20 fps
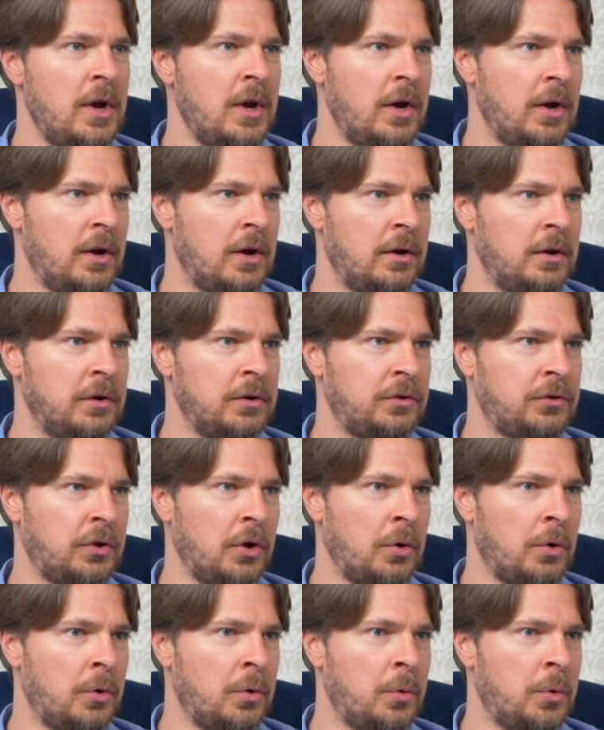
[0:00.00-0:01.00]

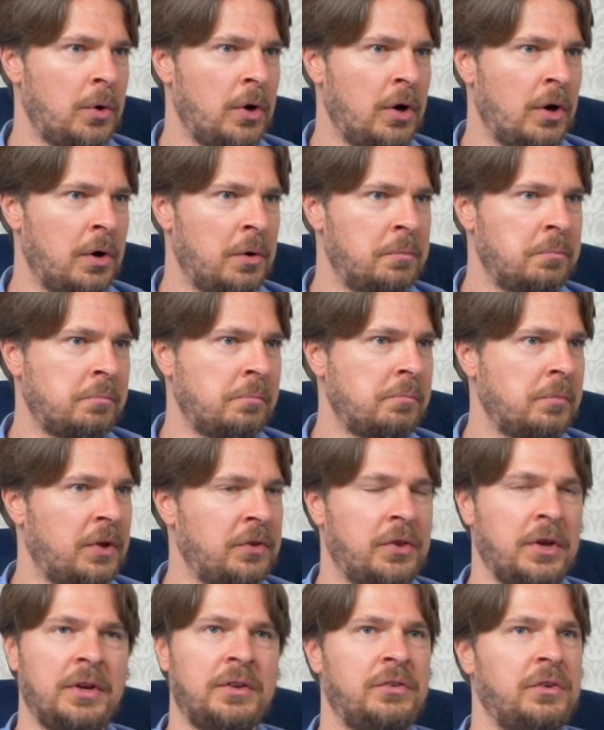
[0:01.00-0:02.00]
I
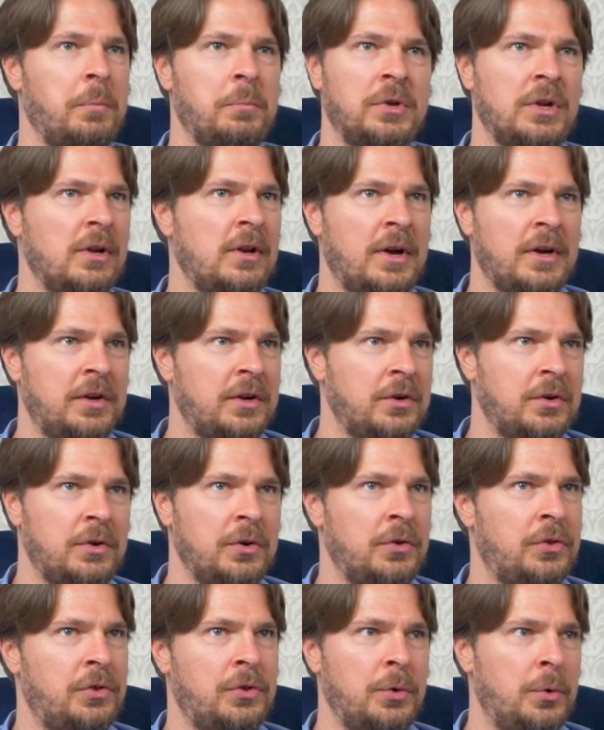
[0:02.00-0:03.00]
think something like
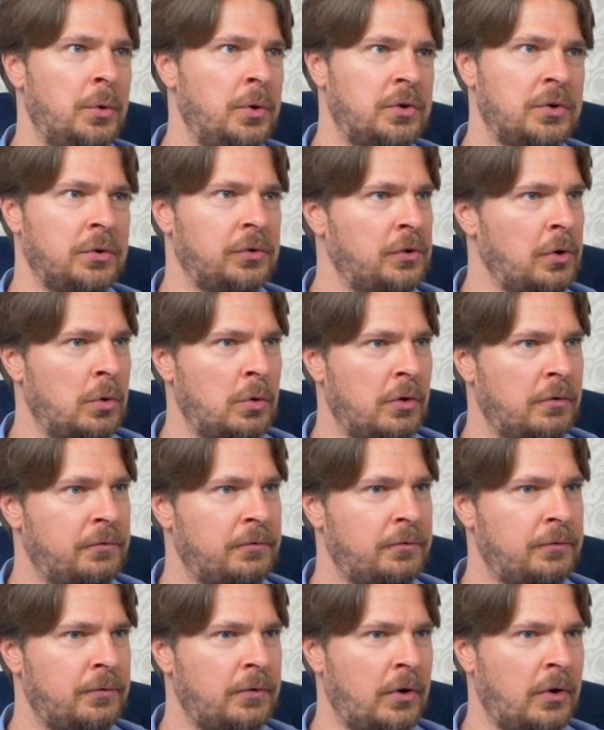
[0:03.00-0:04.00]
a third or so
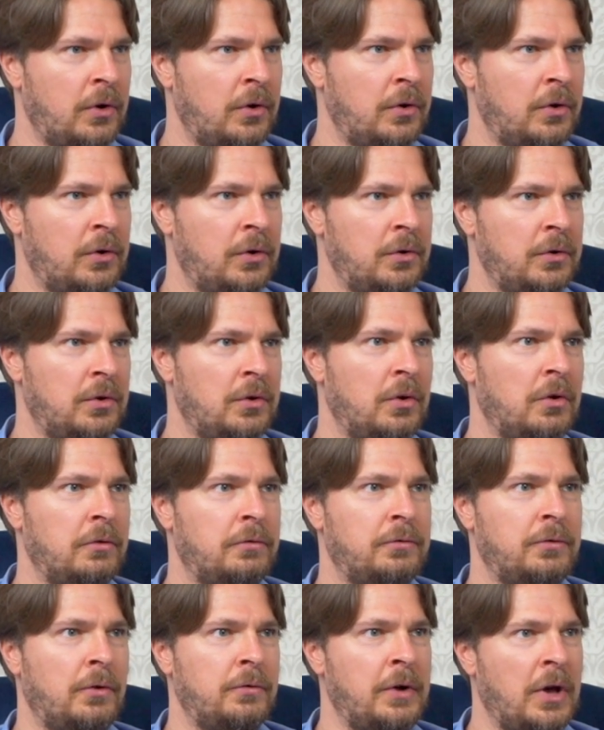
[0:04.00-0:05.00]

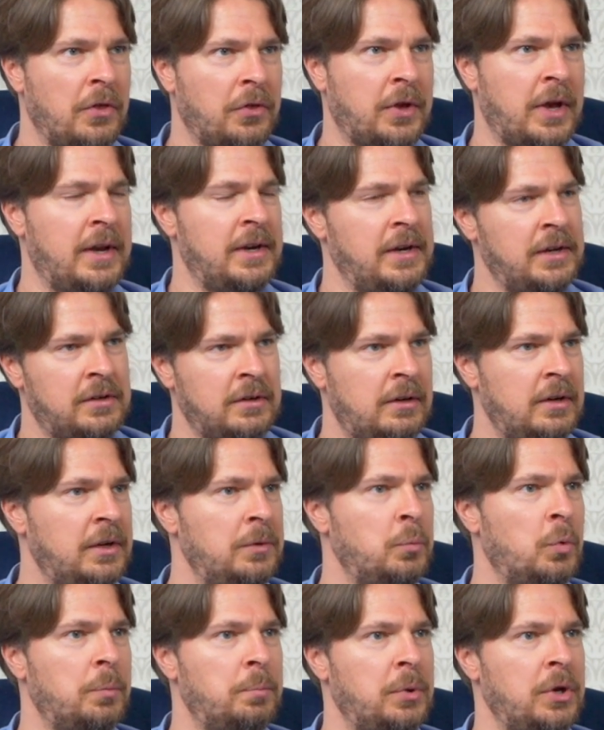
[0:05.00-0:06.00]
of healthcare in Italy
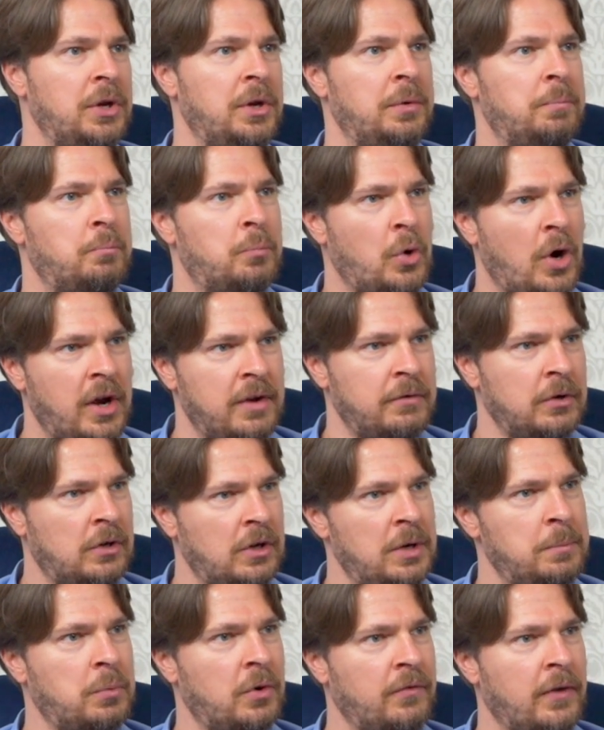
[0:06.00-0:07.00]
would be
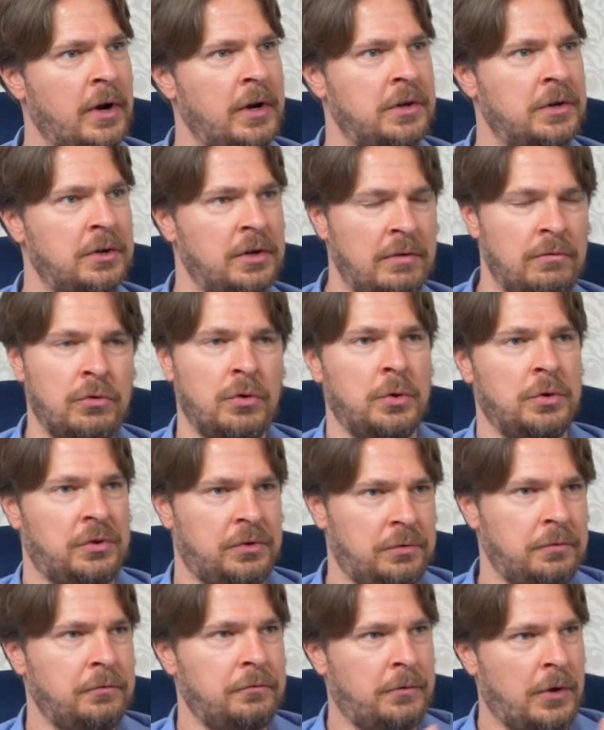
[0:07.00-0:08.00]
privately provided, even though
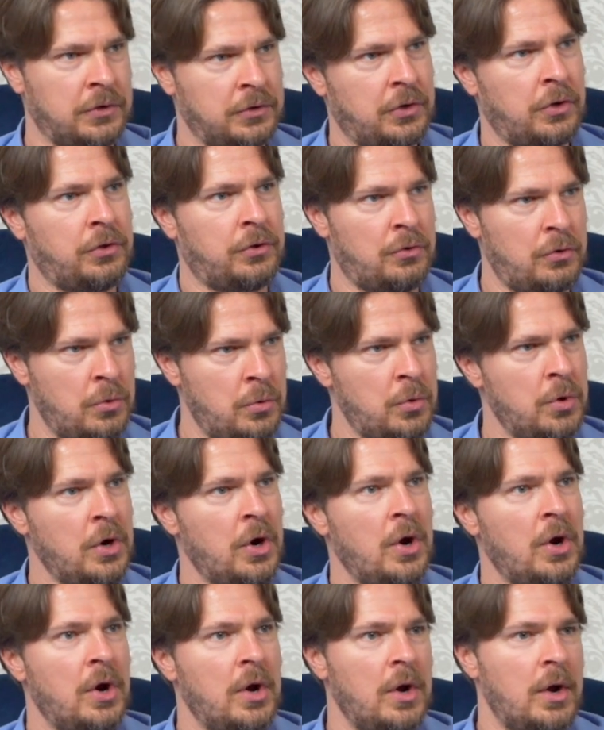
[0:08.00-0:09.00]
it's funded through
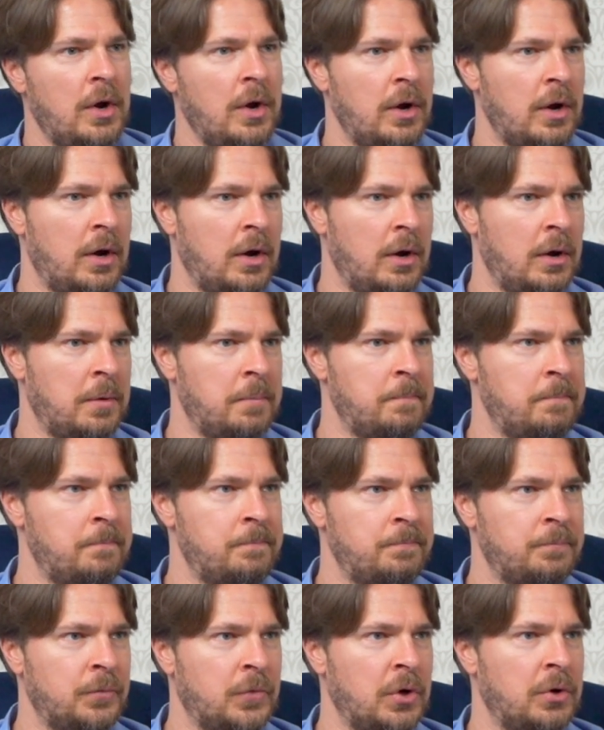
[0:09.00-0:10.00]

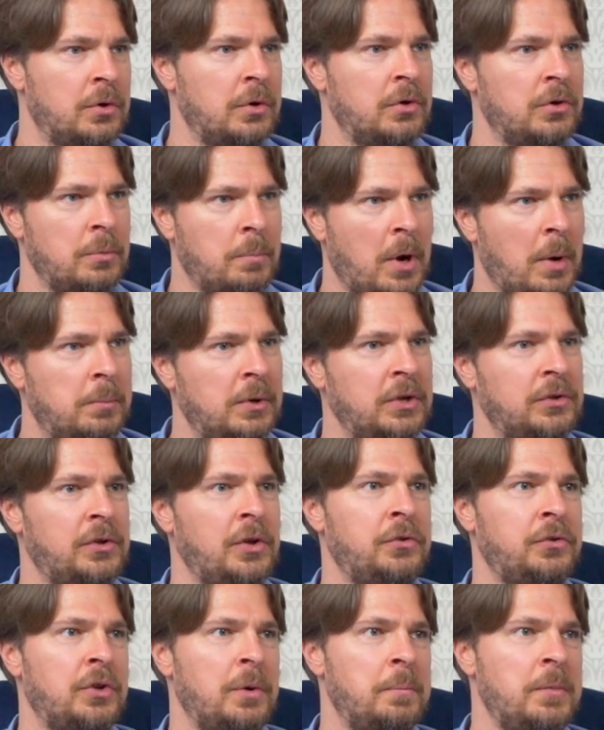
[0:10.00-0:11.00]
the public
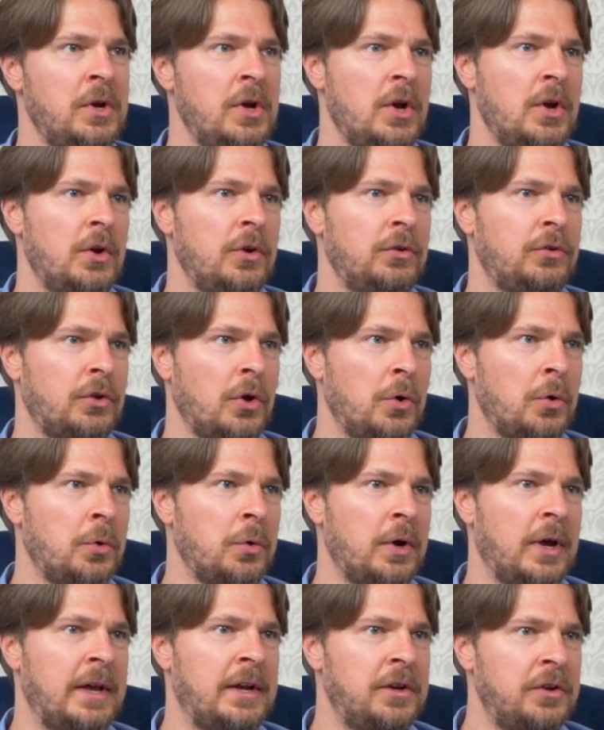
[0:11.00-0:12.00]
system.
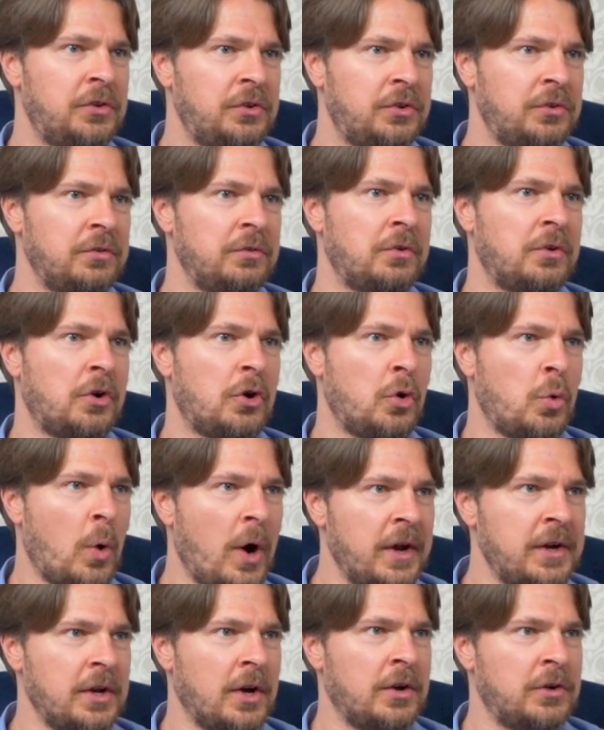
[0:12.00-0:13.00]
So it is
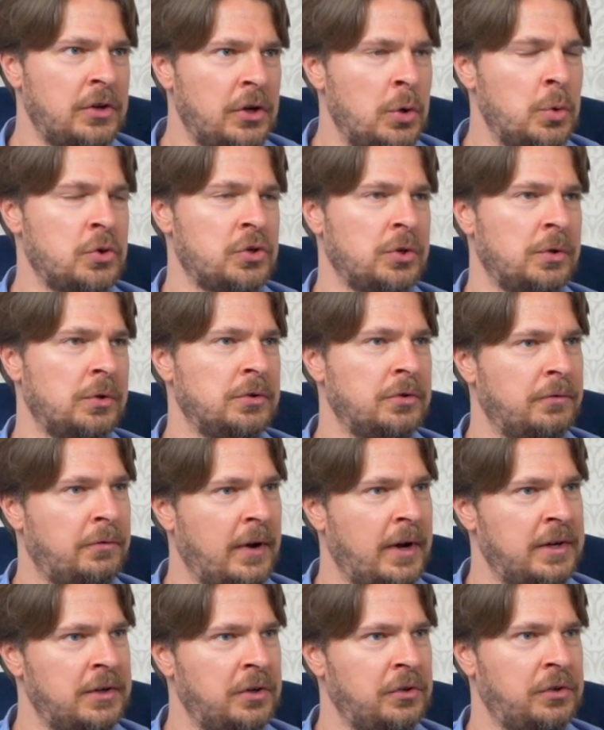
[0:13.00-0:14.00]
quite unusual to
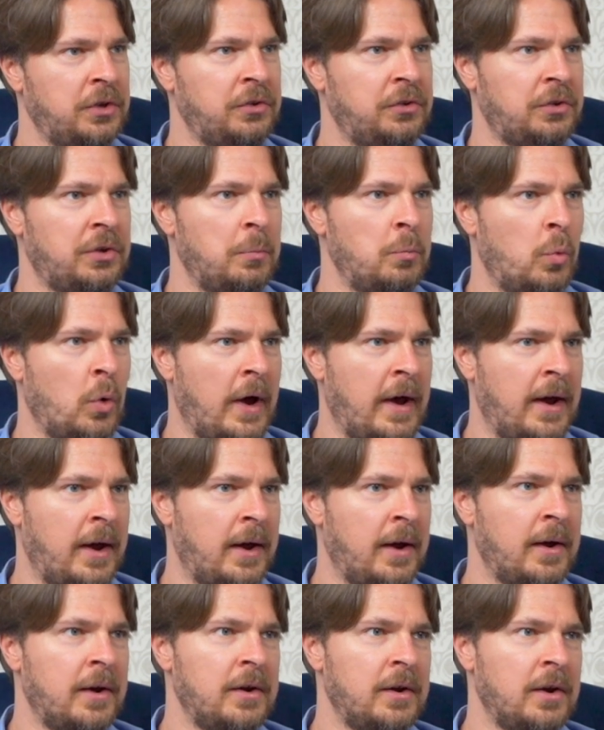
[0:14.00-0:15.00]
find a system where